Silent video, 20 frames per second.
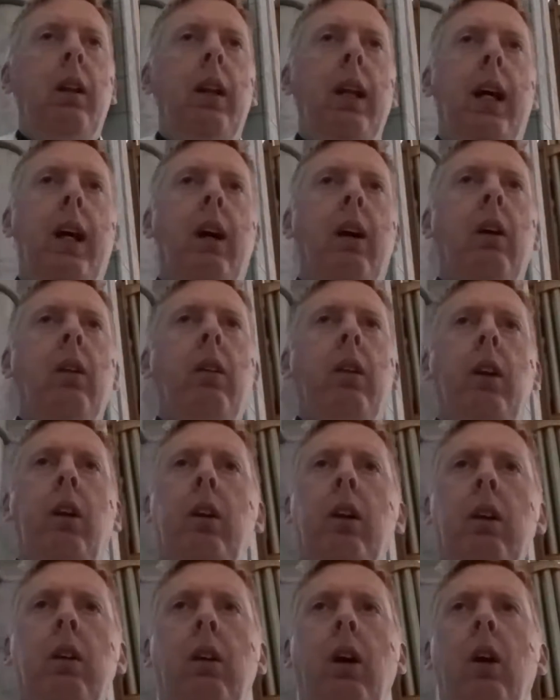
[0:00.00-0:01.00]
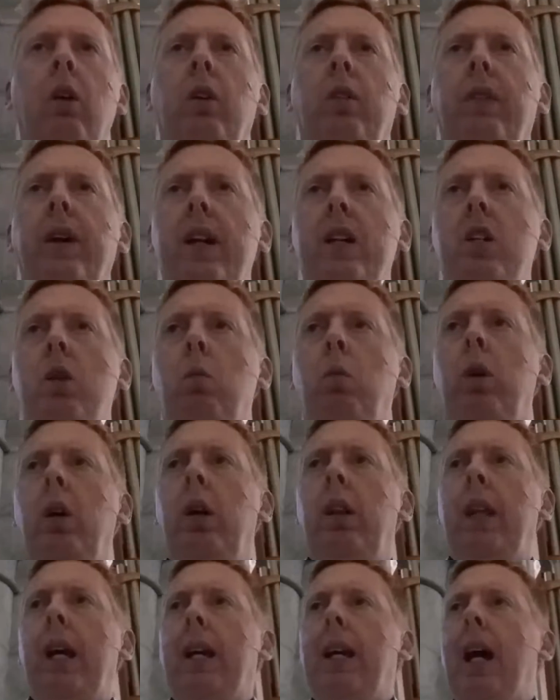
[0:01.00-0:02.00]
Now, the good old-fashioned
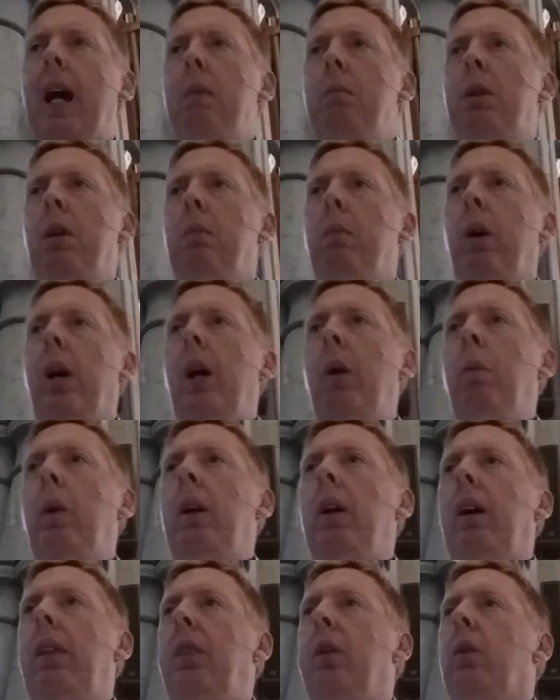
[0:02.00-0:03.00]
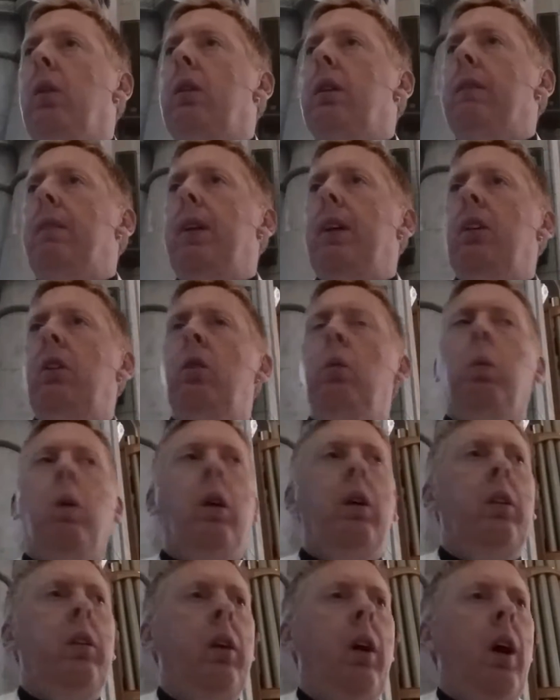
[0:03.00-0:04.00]
word that came to mind when I thought of this
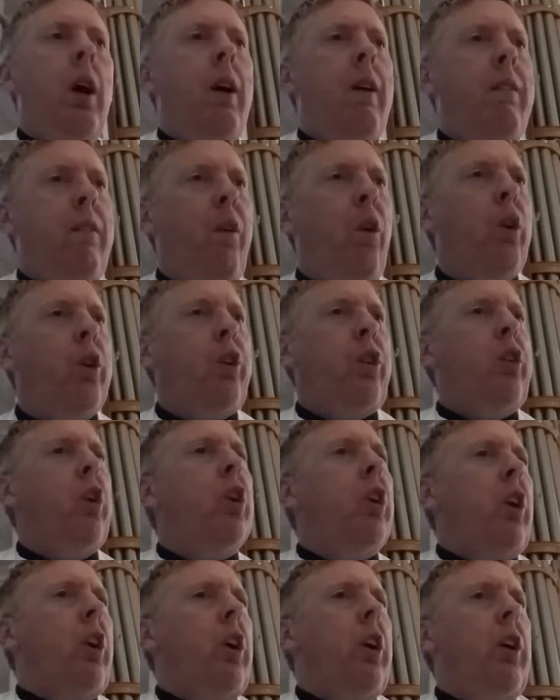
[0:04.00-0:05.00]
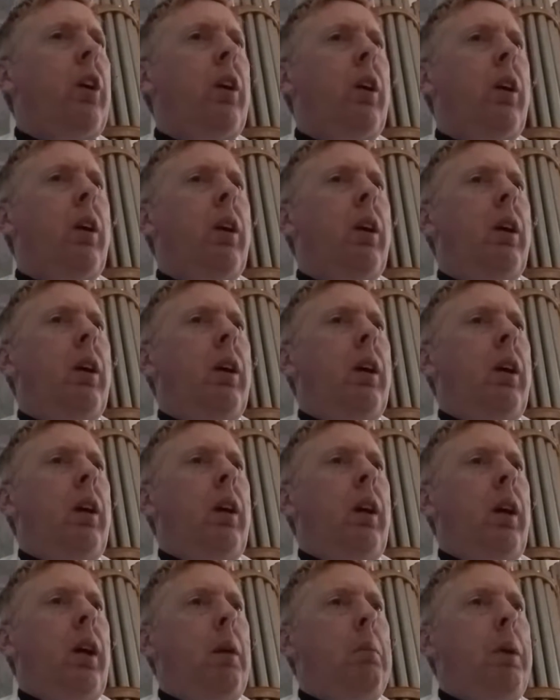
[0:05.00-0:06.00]
was forsook.
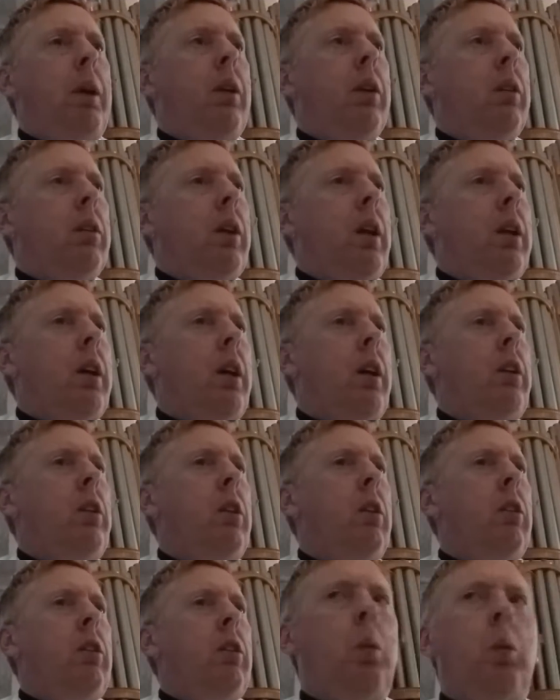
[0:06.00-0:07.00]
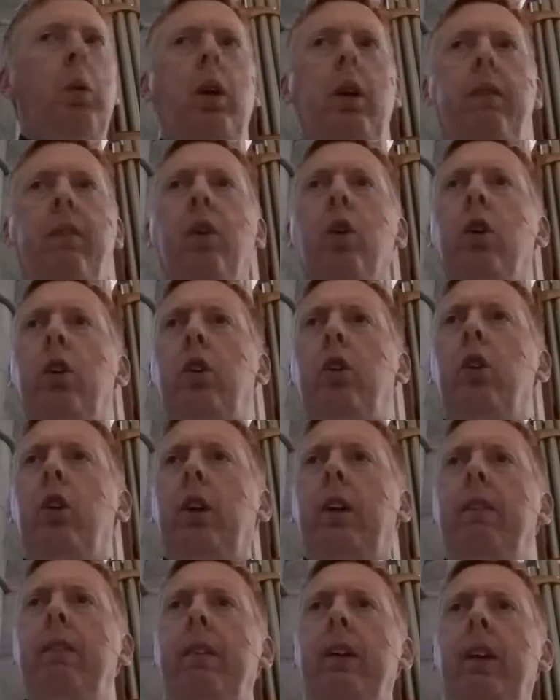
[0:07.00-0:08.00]
And because I don't the word
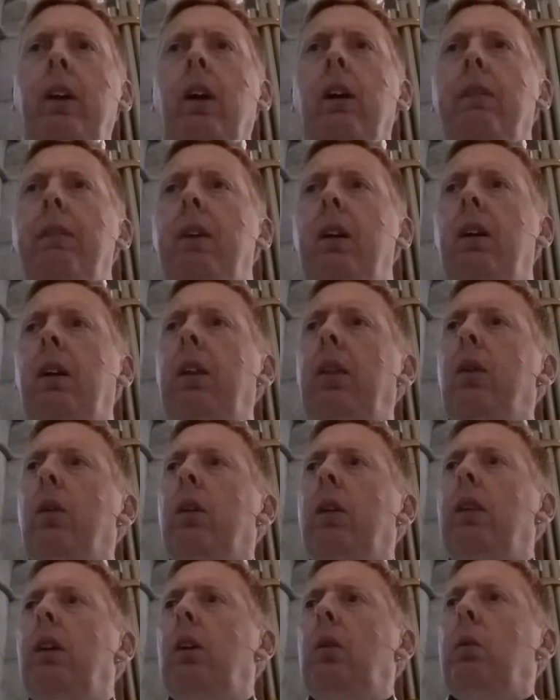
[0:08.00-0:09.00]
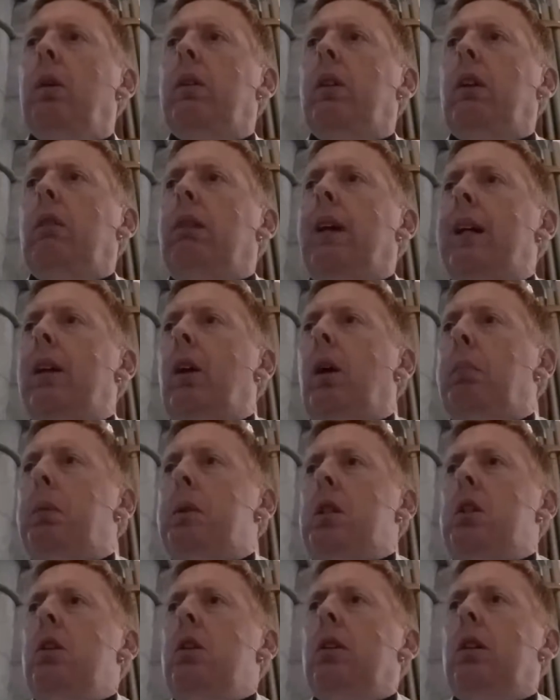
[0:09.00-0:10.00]
forsook very often, I thought this was a great
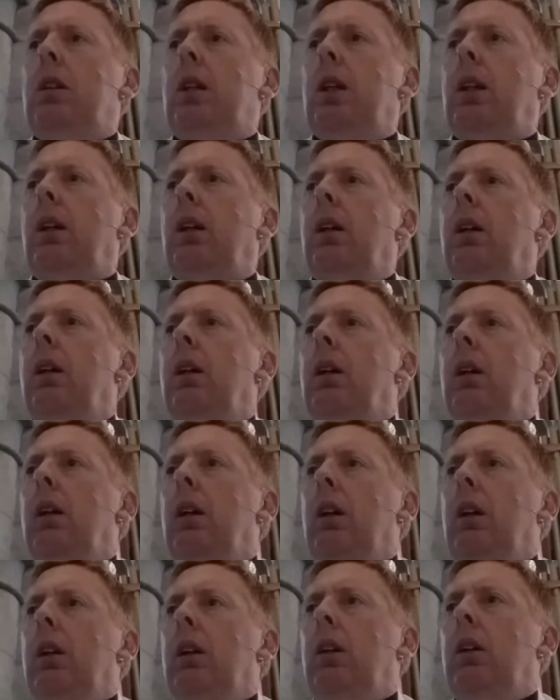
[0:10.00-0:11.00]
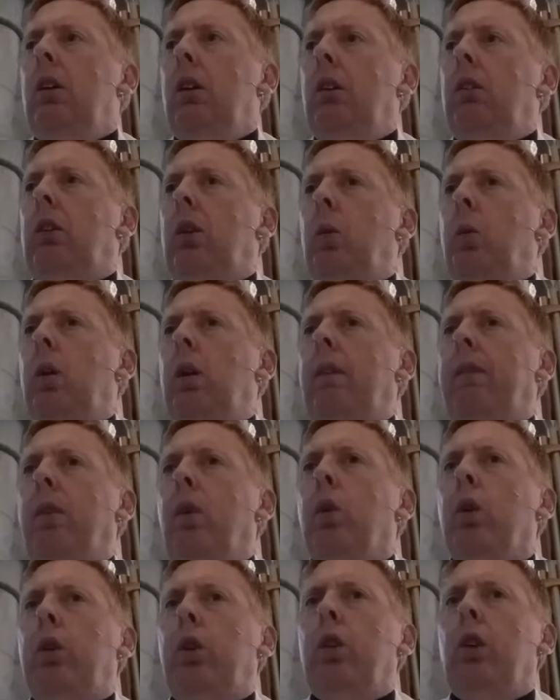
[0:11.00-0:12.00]
opportunity to use the word
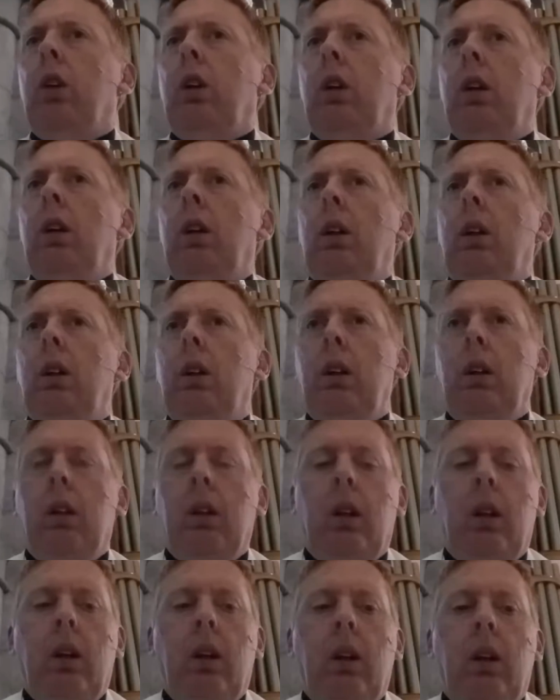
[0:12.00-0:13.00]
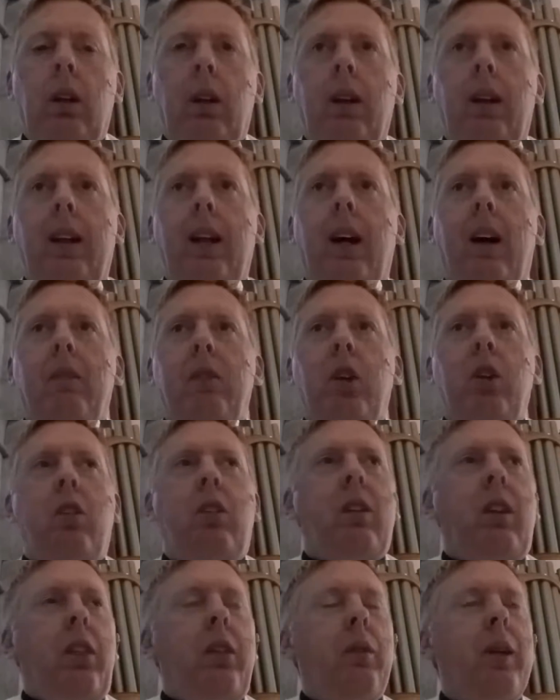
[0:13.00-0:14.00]
forsook. And now I've
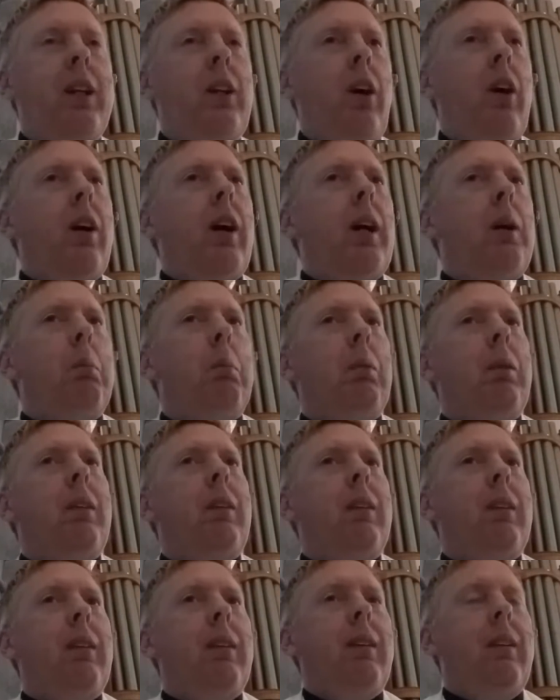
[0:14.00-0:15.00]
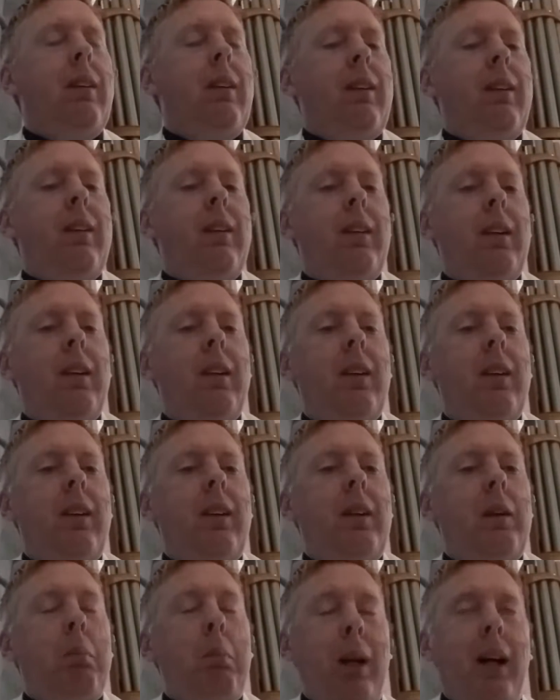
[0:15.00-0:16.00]
used it 3 times,
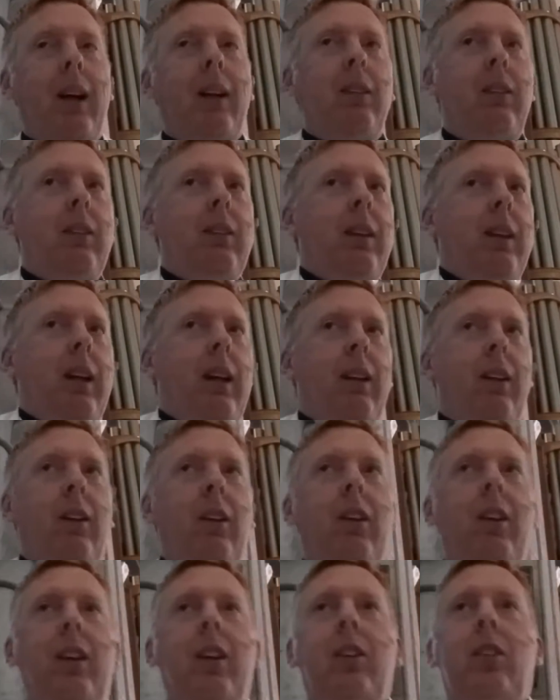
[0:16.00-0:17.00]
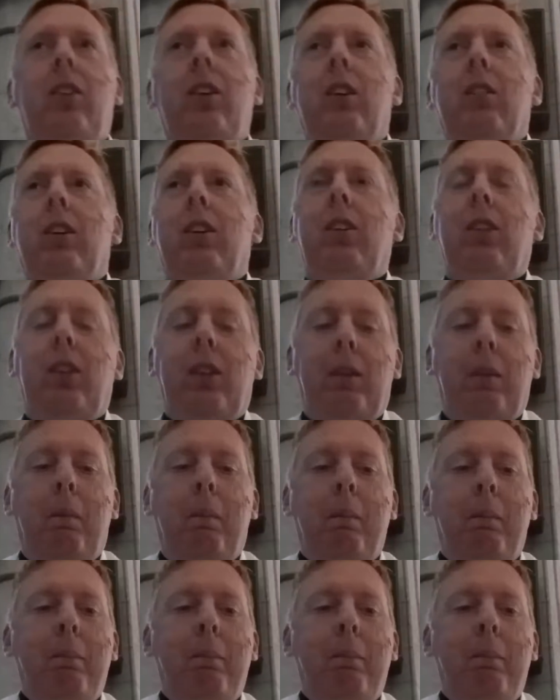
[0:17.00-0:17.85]
plus at the earlier service.